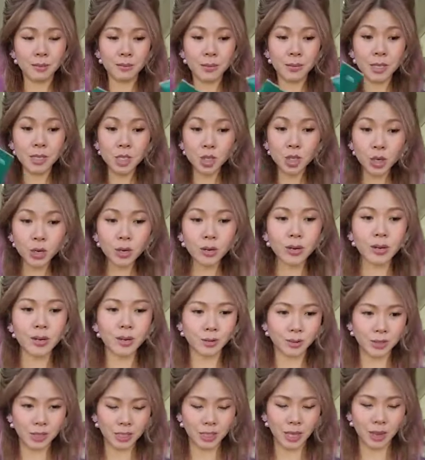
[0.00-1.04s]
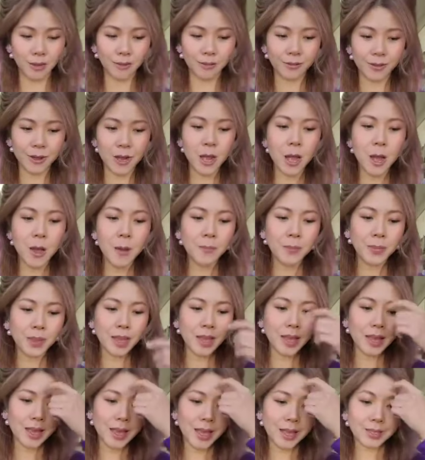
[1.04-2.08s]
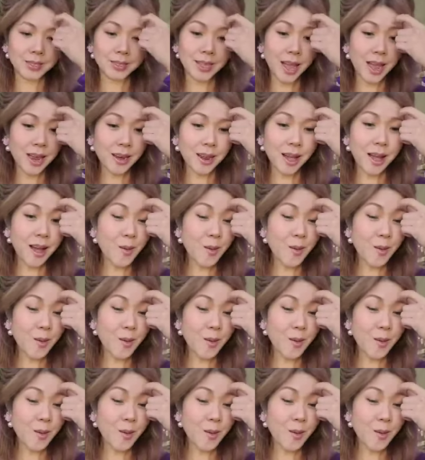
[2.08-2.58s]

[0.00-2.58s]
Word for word: material stuff is not